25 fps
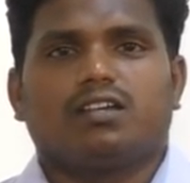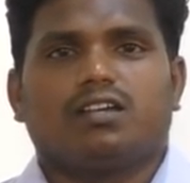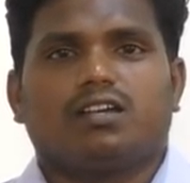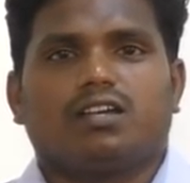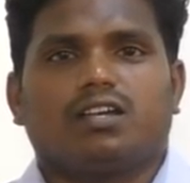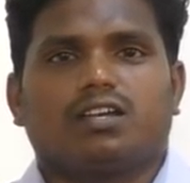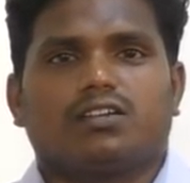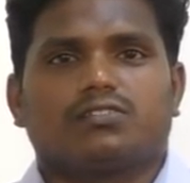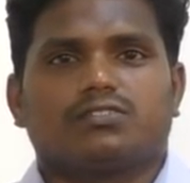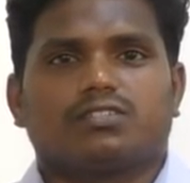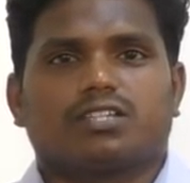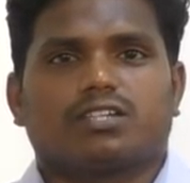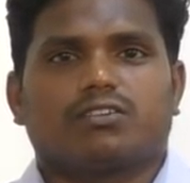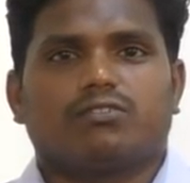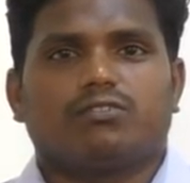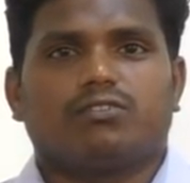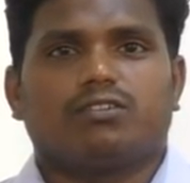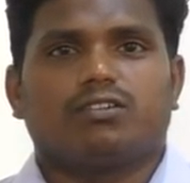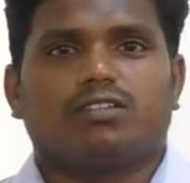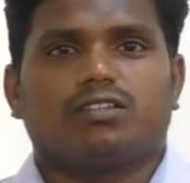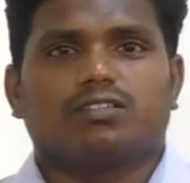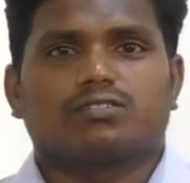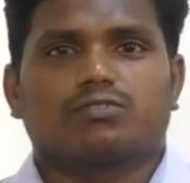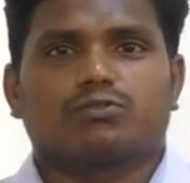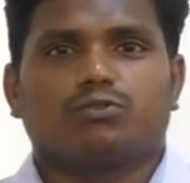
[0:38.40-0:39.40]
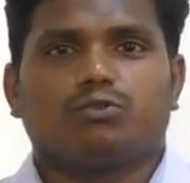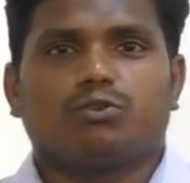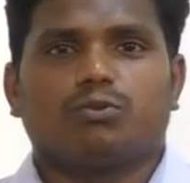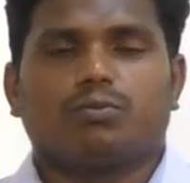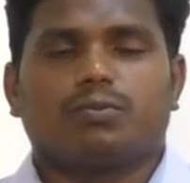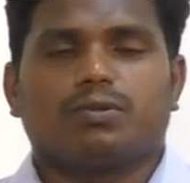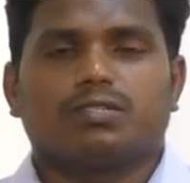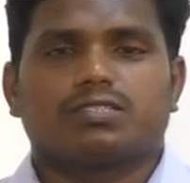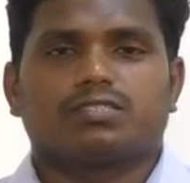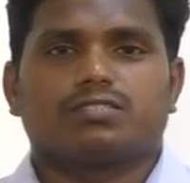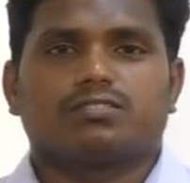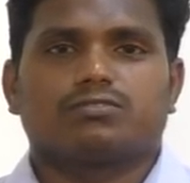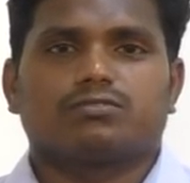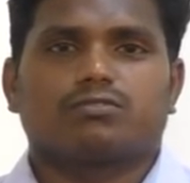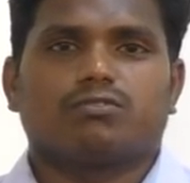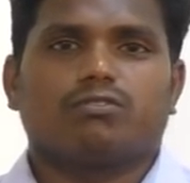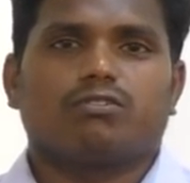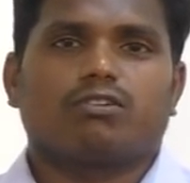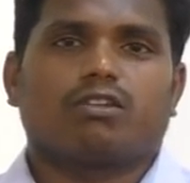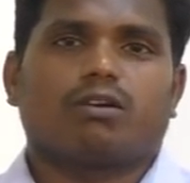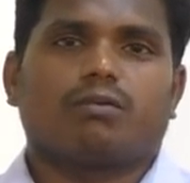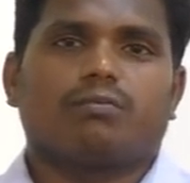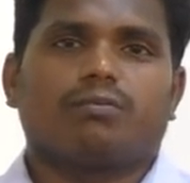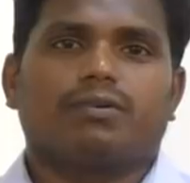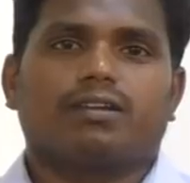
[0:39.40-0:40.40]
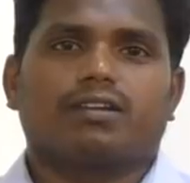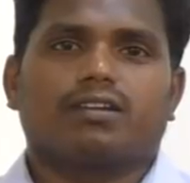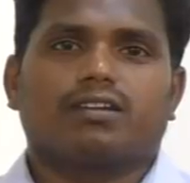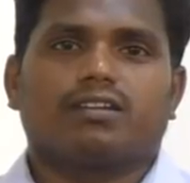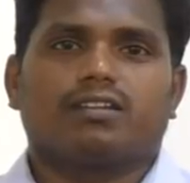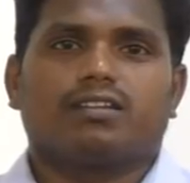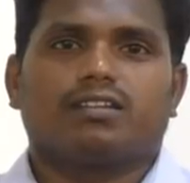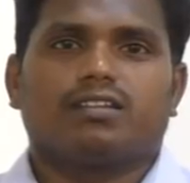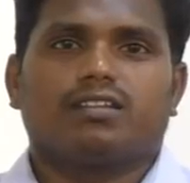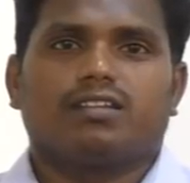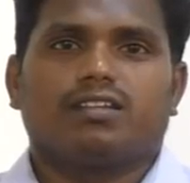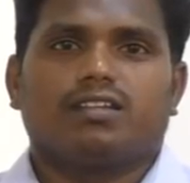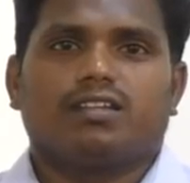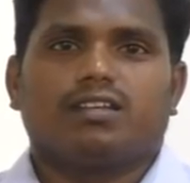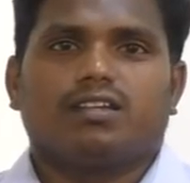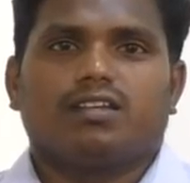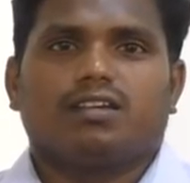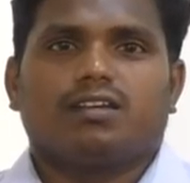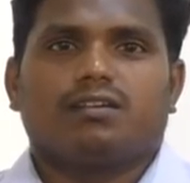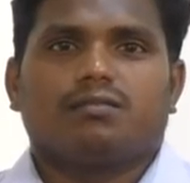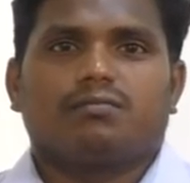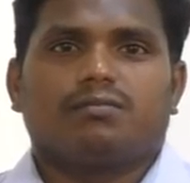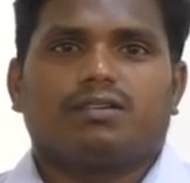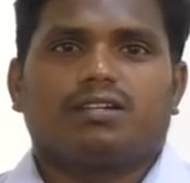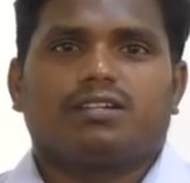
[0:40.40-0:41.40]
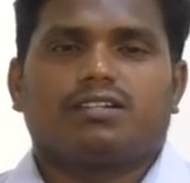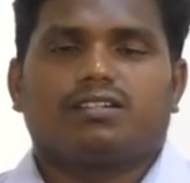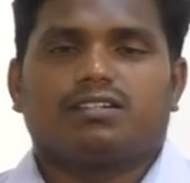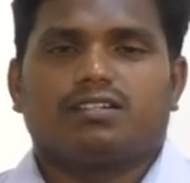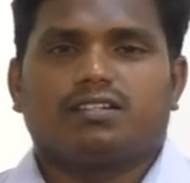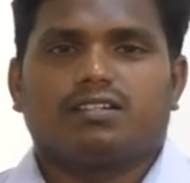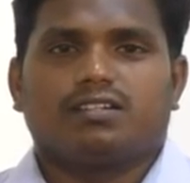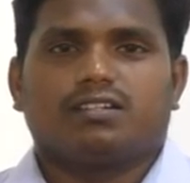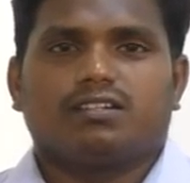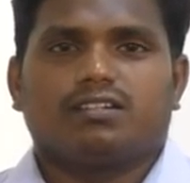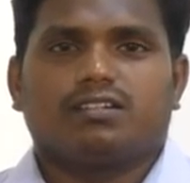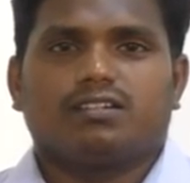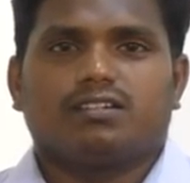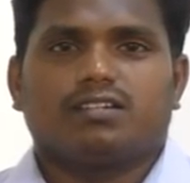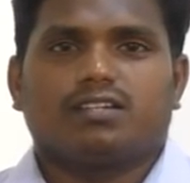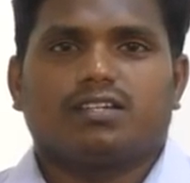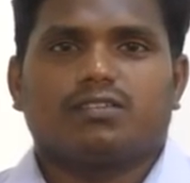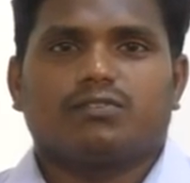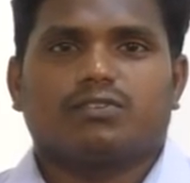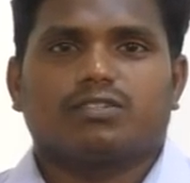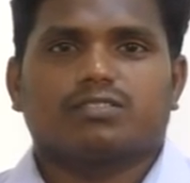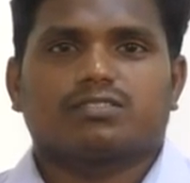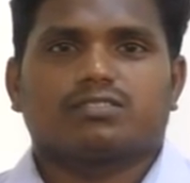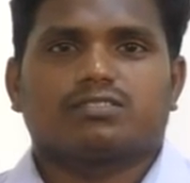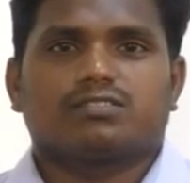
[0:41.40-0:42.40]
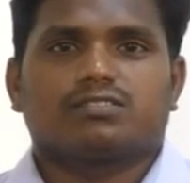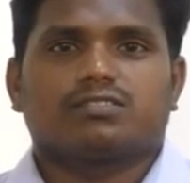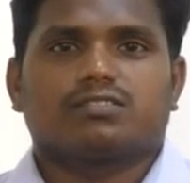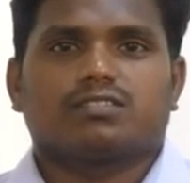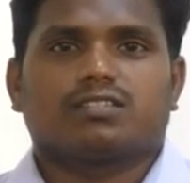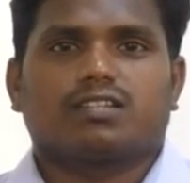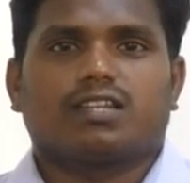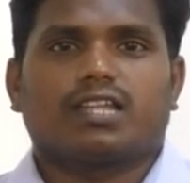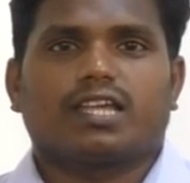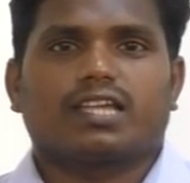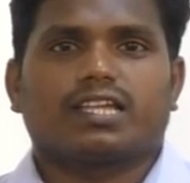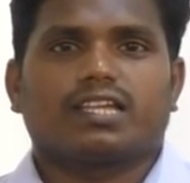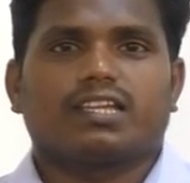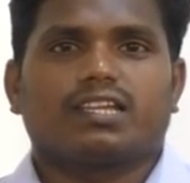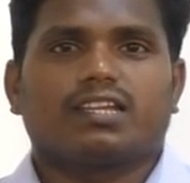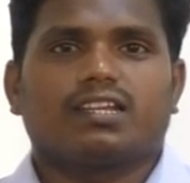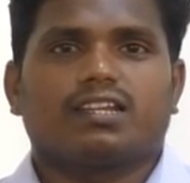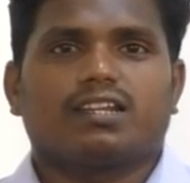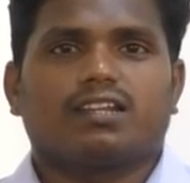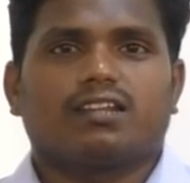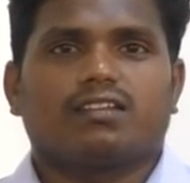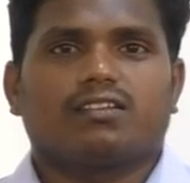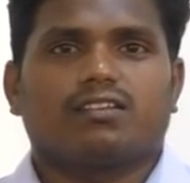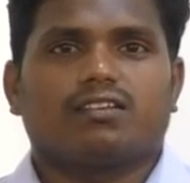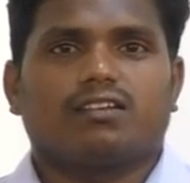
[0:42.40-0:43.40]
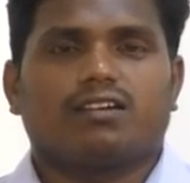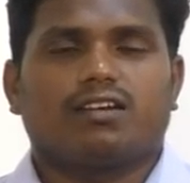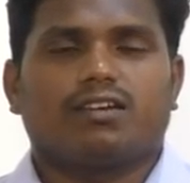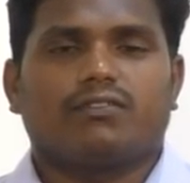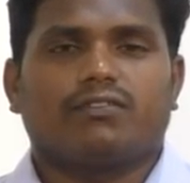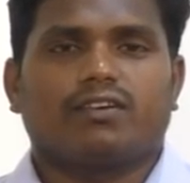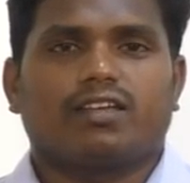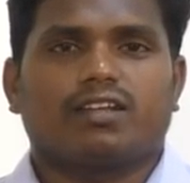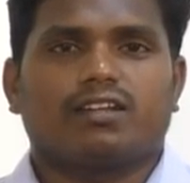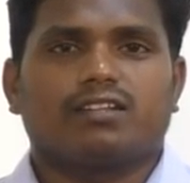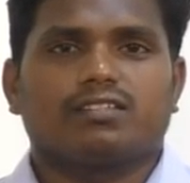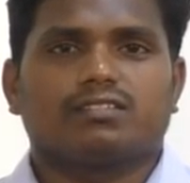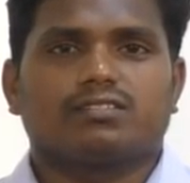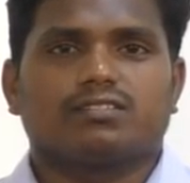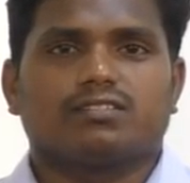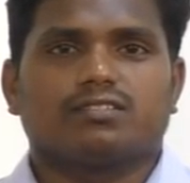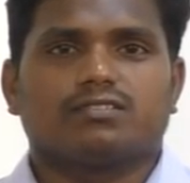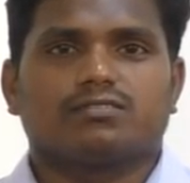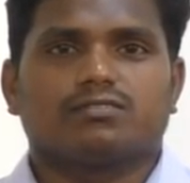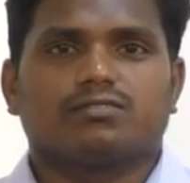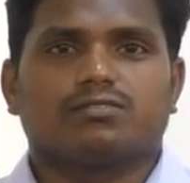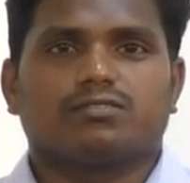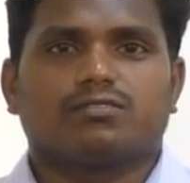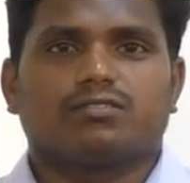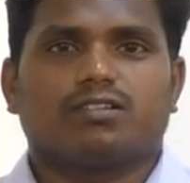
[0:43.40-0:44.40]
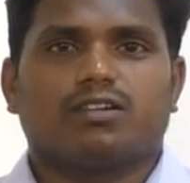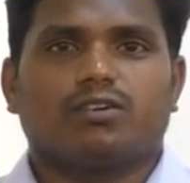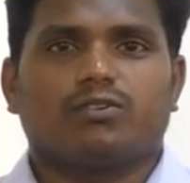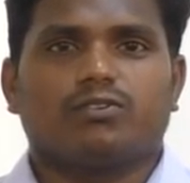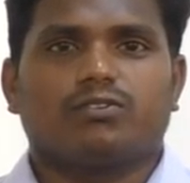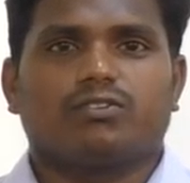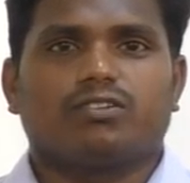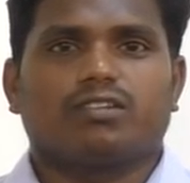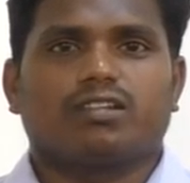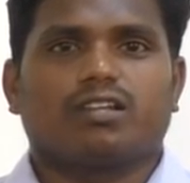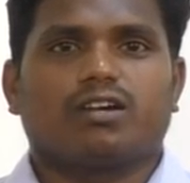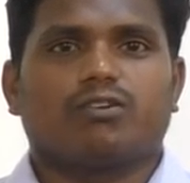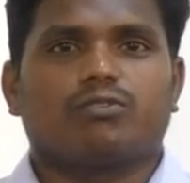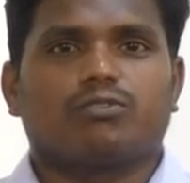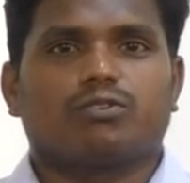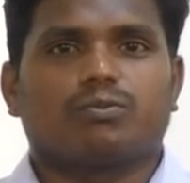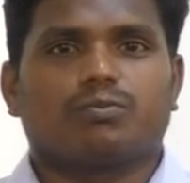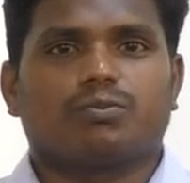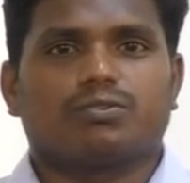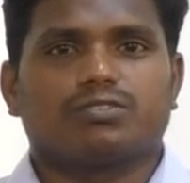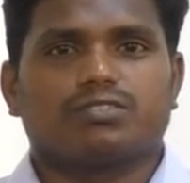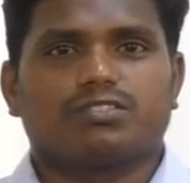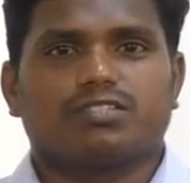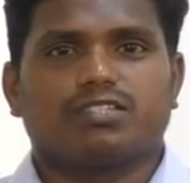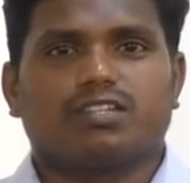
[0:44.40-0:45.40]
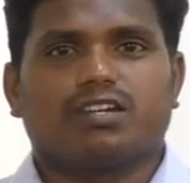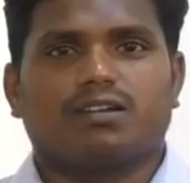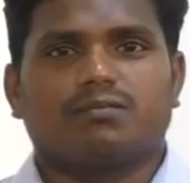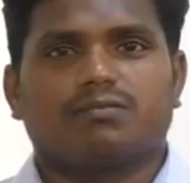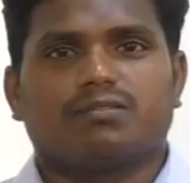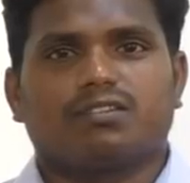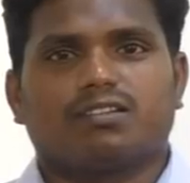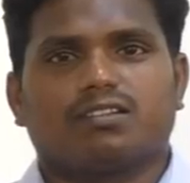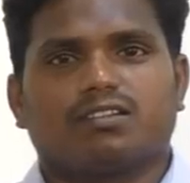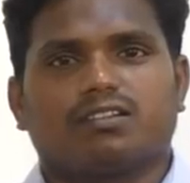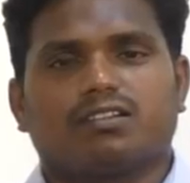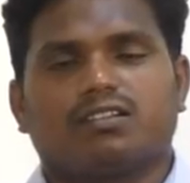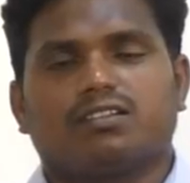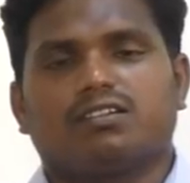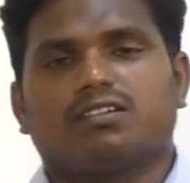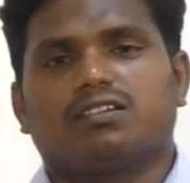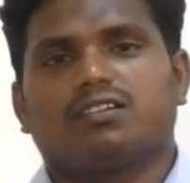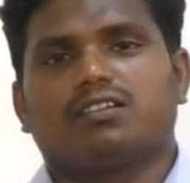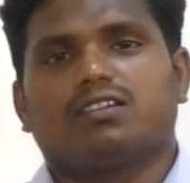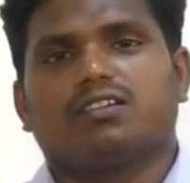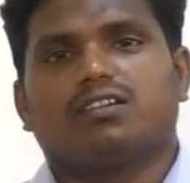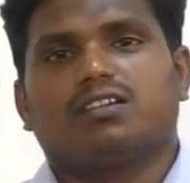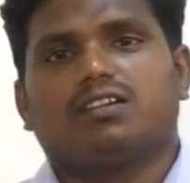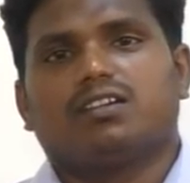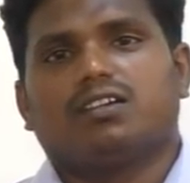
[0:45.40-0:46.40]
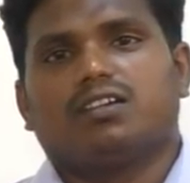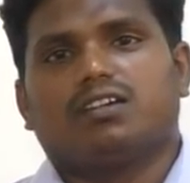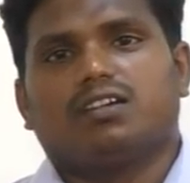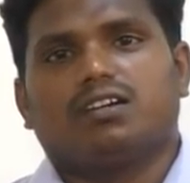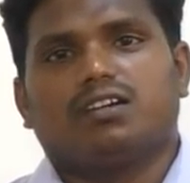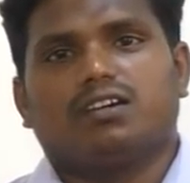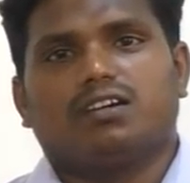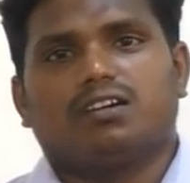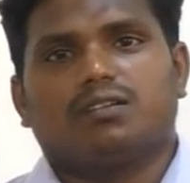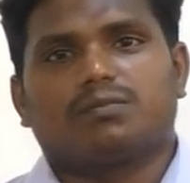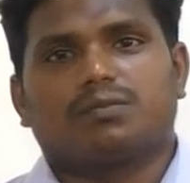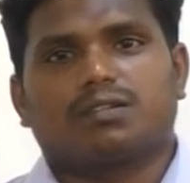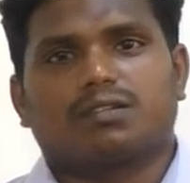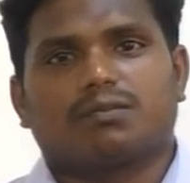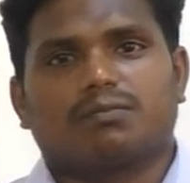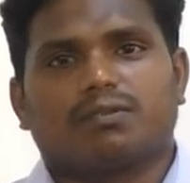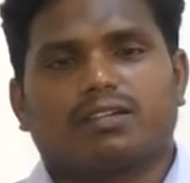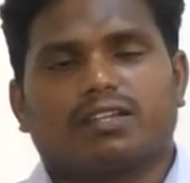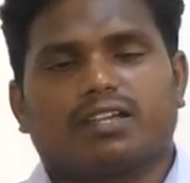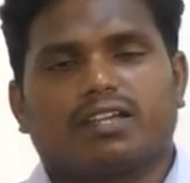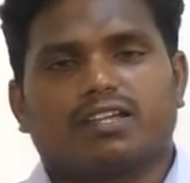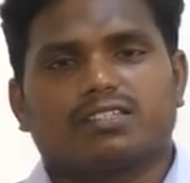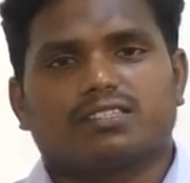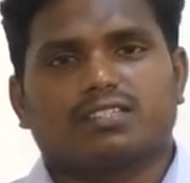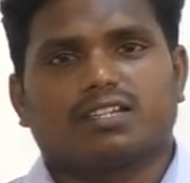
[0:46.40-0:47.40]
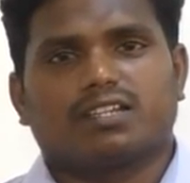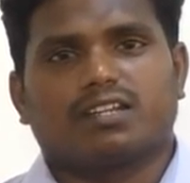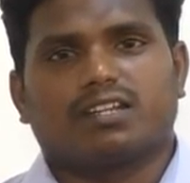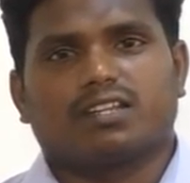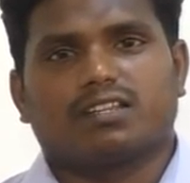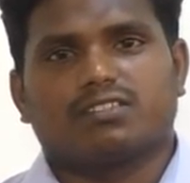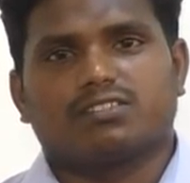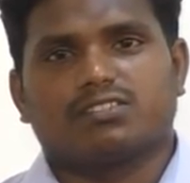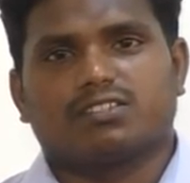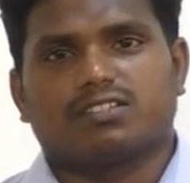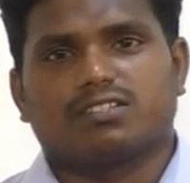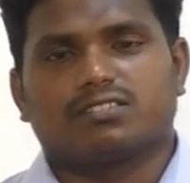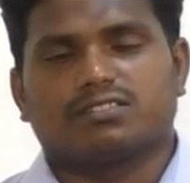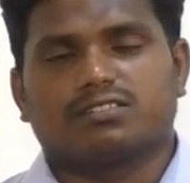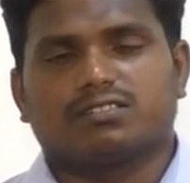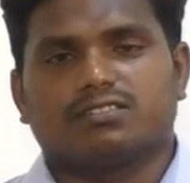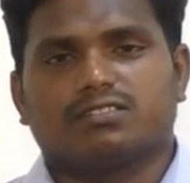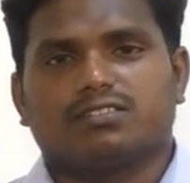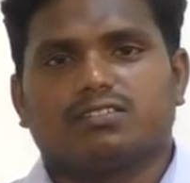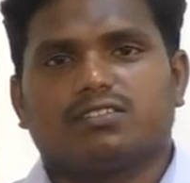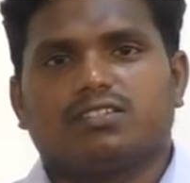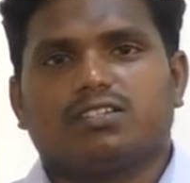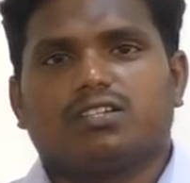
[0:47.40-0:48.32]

I was secured a uh, school plus school topper, but uh, I was lagging in awareness also how to how to proceed after uh, after my higher secondary education.